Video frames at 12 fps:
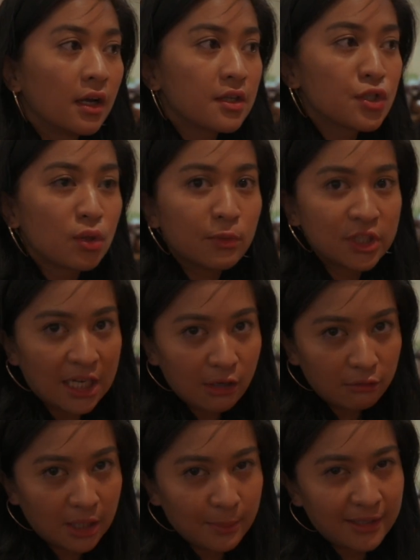So
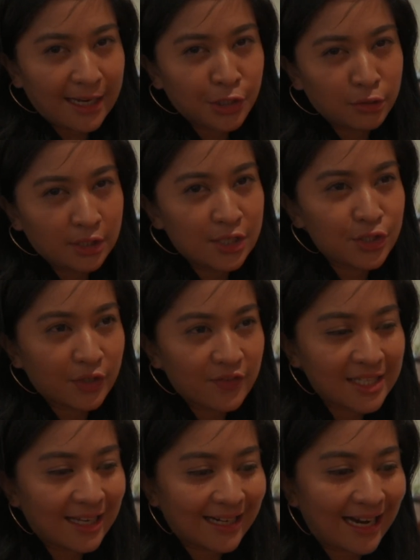Butao Ramen actually
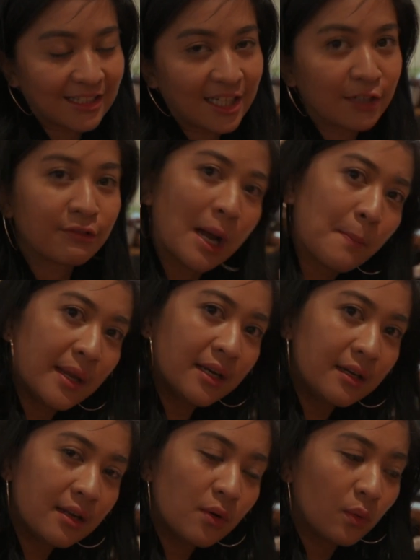serves Hakata
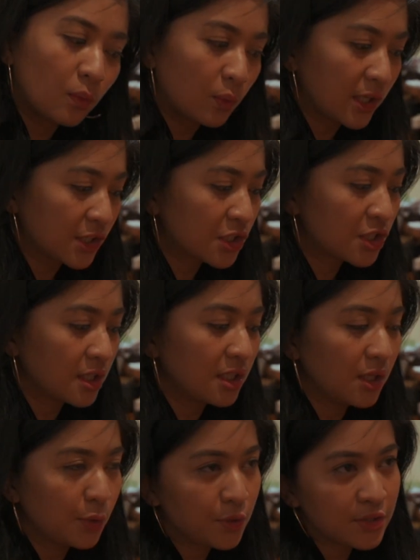Ramen, which
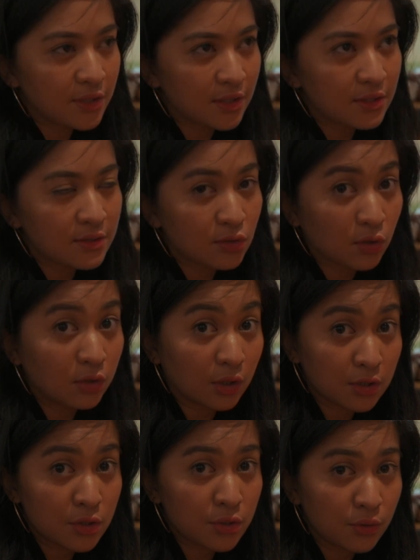uses
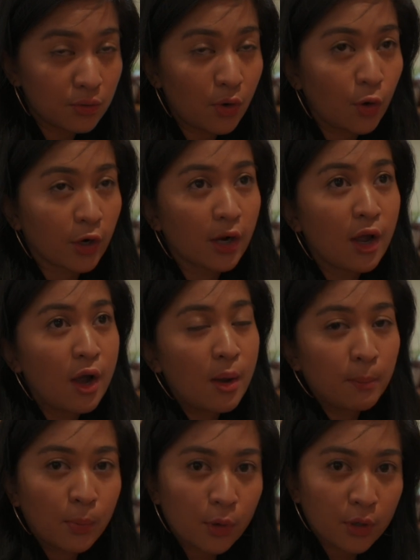tonkotsu or
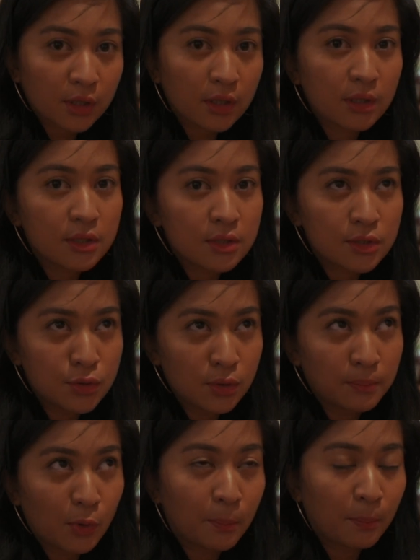pork
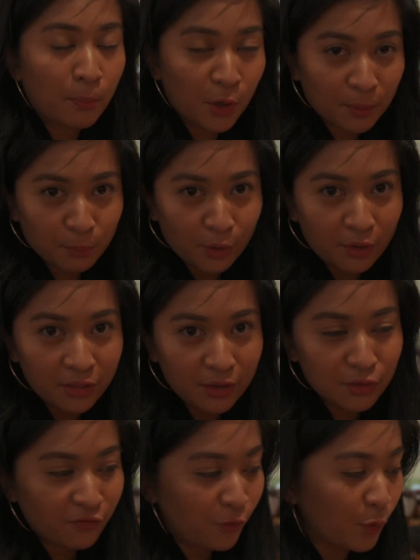soup or pork broth
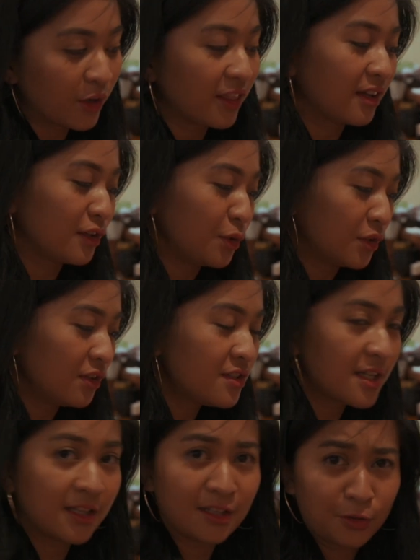for their
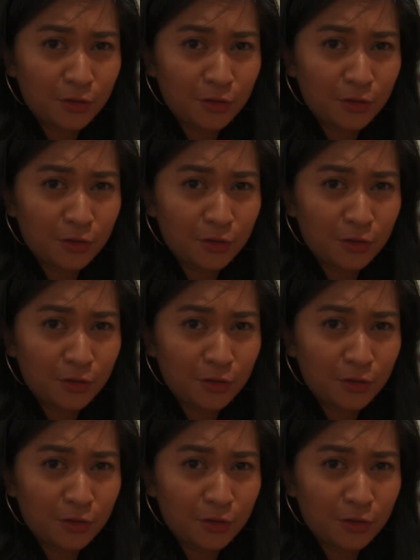noodles, and the